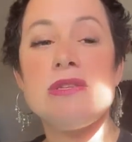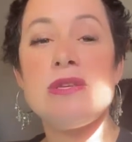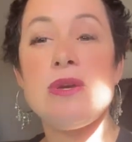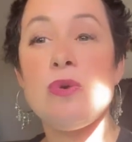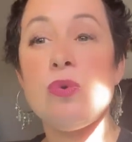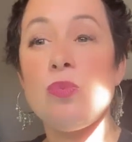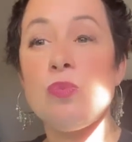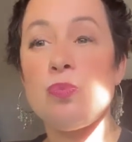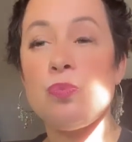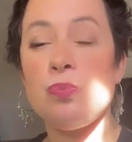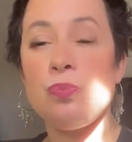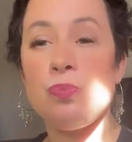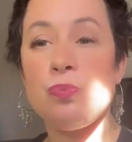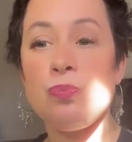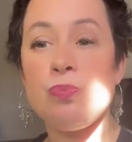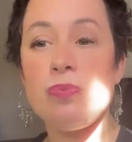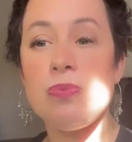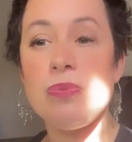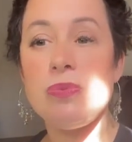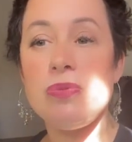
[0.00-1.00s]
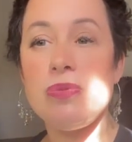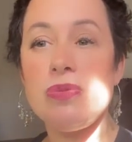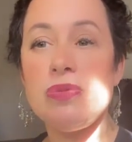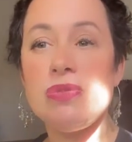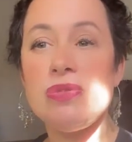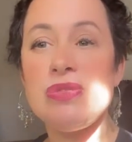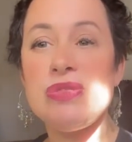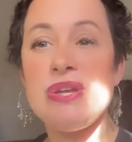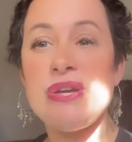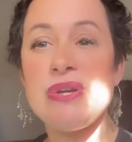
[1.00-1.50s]
So
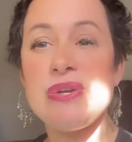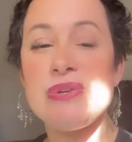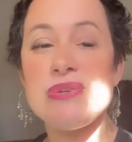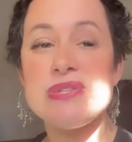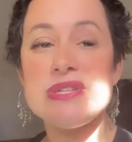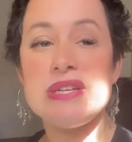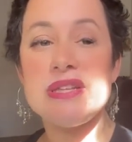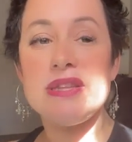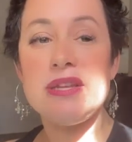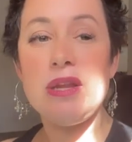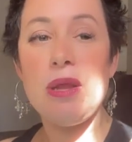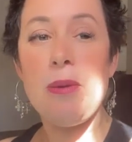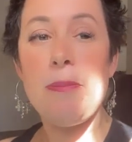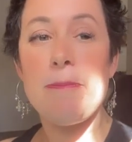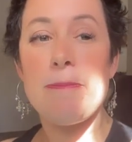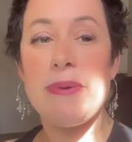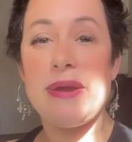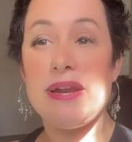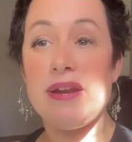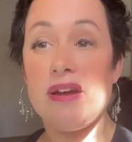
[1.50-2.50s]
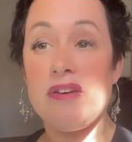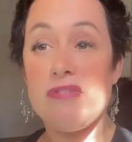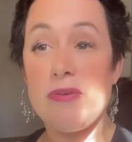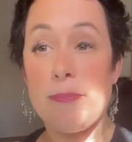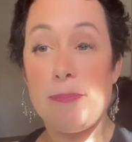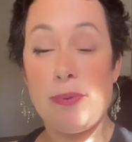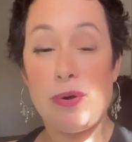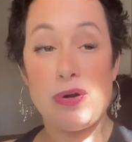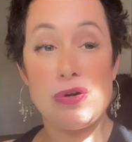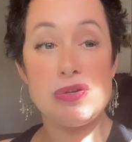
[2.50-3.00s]
there's a little bit of
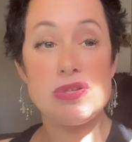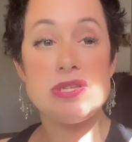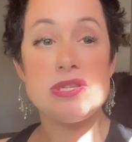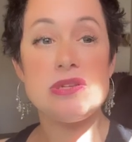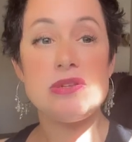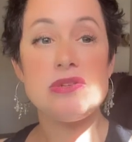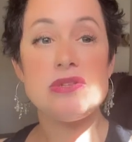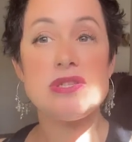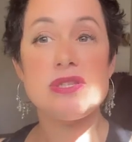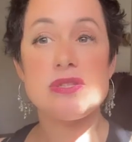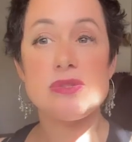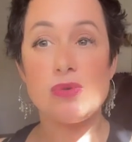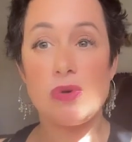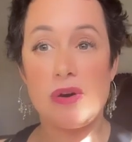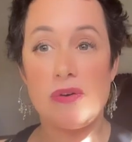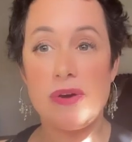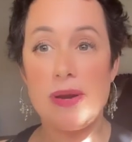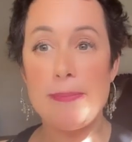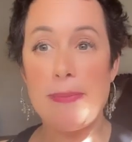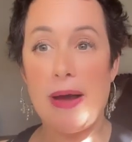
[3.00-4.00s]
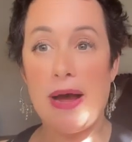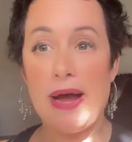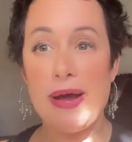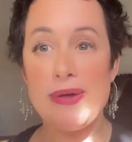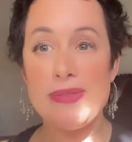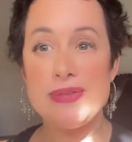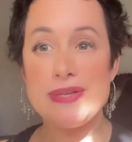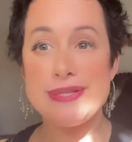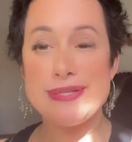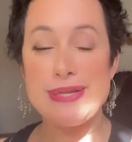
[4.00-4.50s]
a personal story
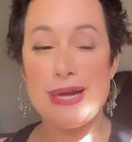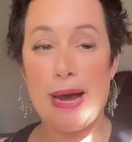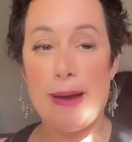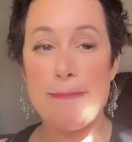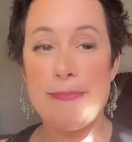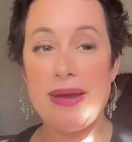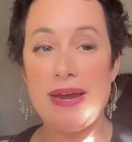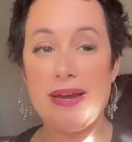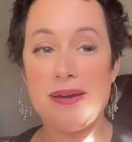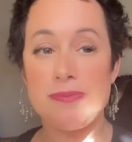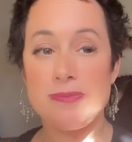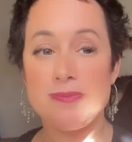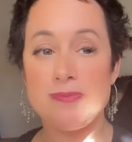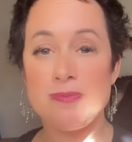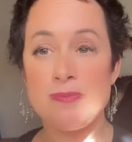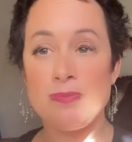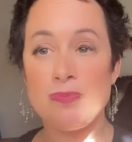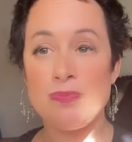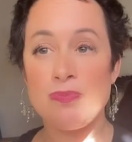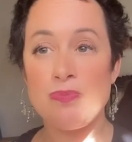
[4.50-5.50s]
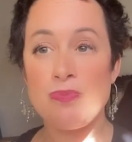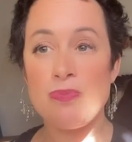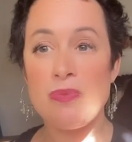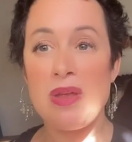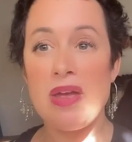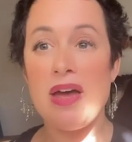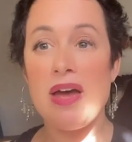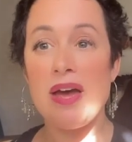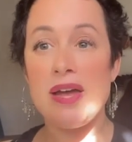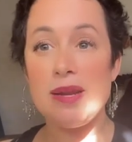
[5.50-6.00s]
behind this topic,
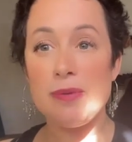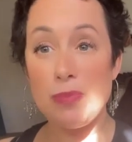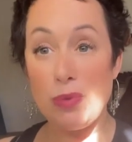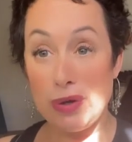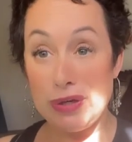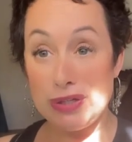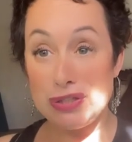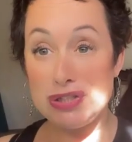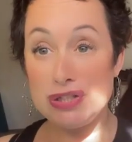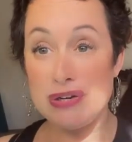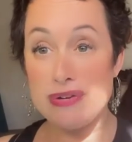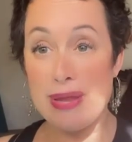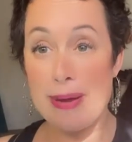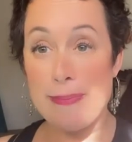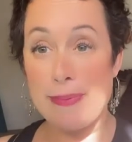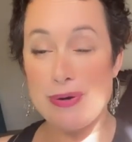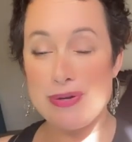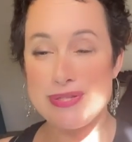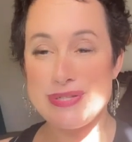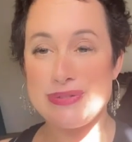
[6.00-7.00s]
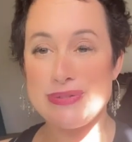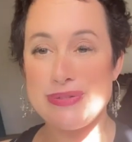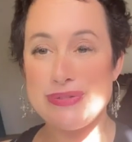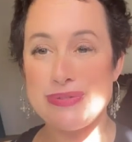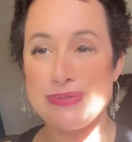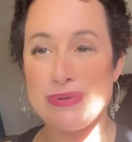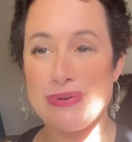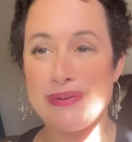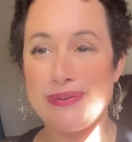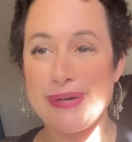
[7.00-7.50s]
and I'm going to share that personal
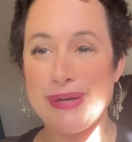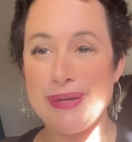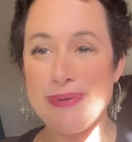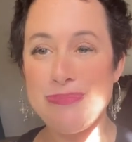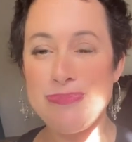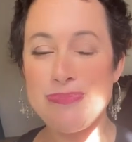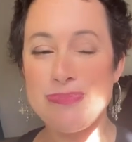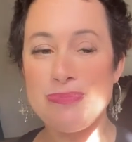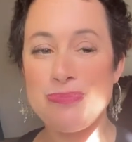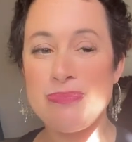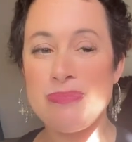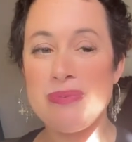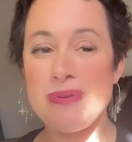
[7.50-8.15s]
story,